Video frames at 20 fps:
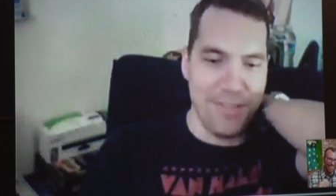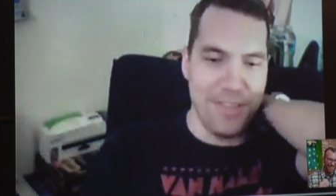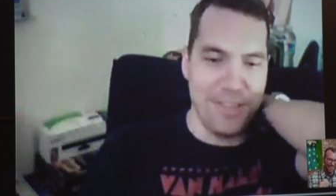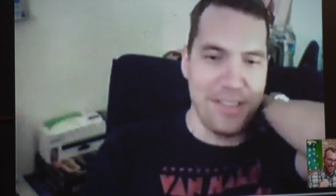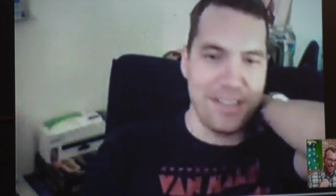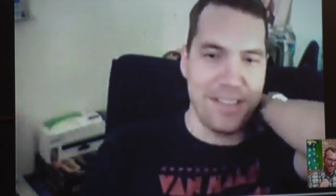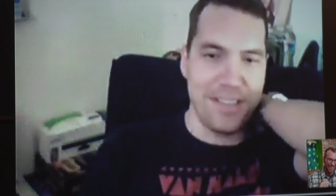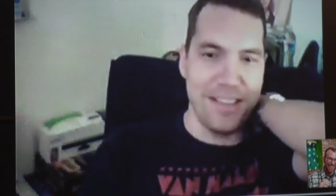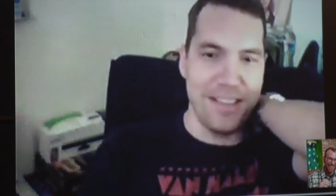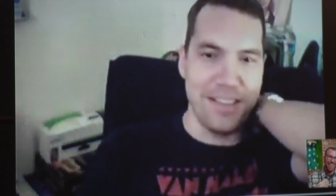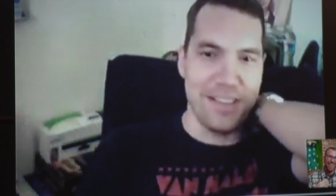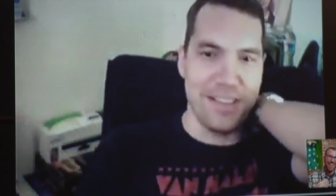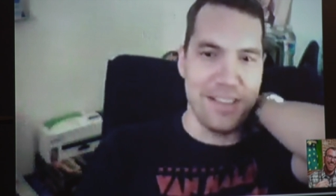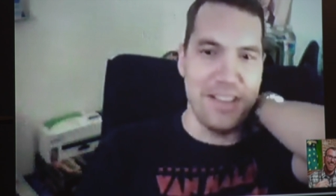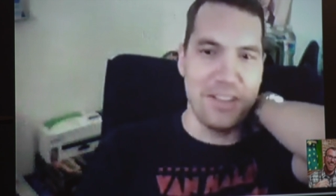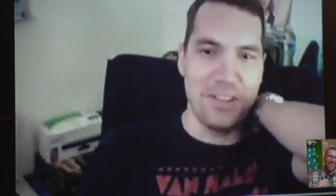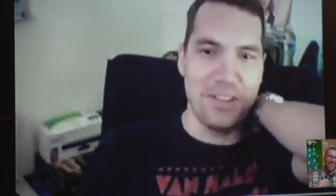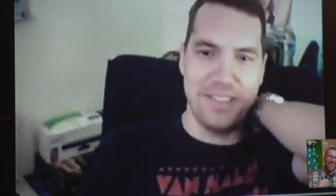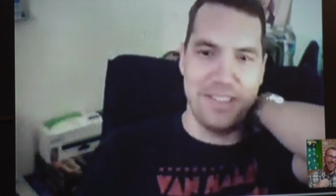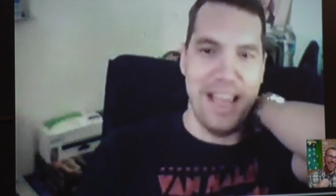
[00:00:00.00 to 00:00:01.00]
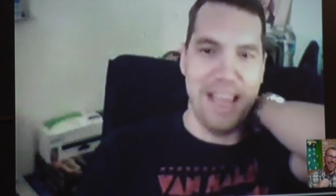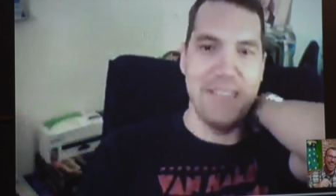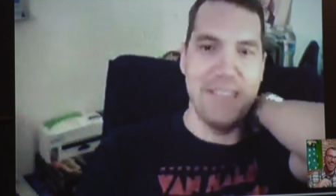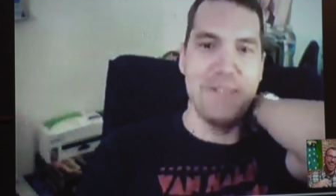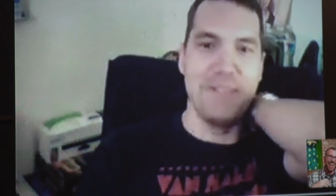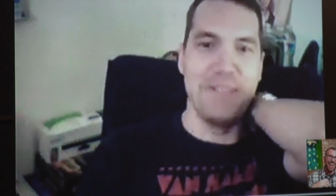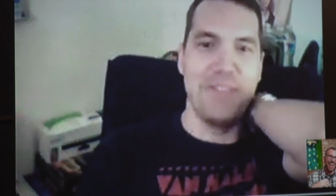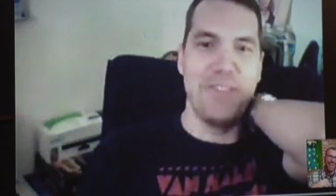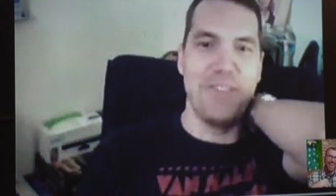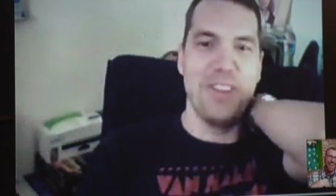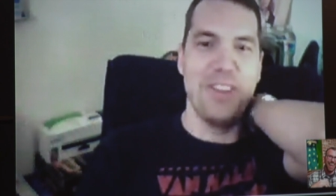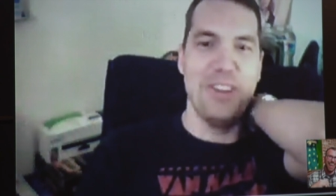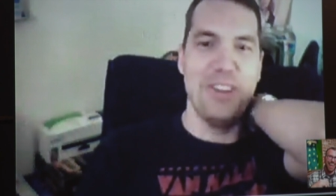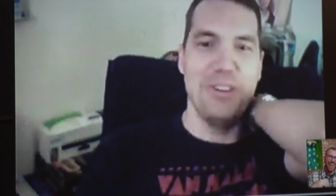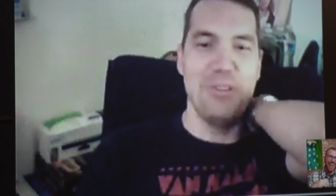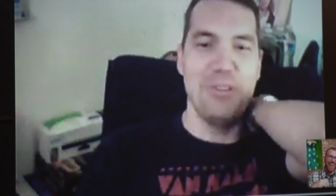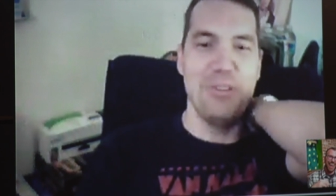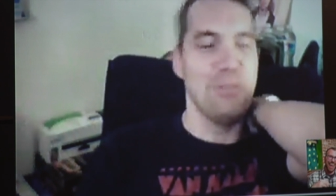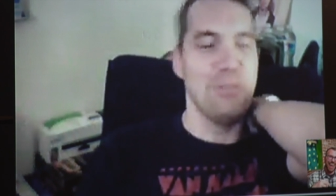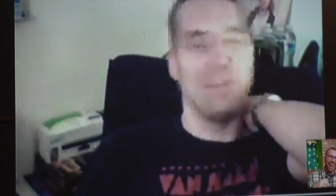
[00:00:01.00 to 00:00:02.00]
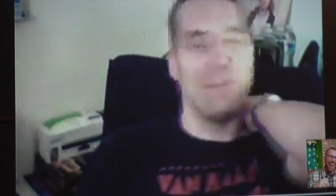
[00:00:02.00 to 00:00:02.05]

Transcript: is is entertainment for you.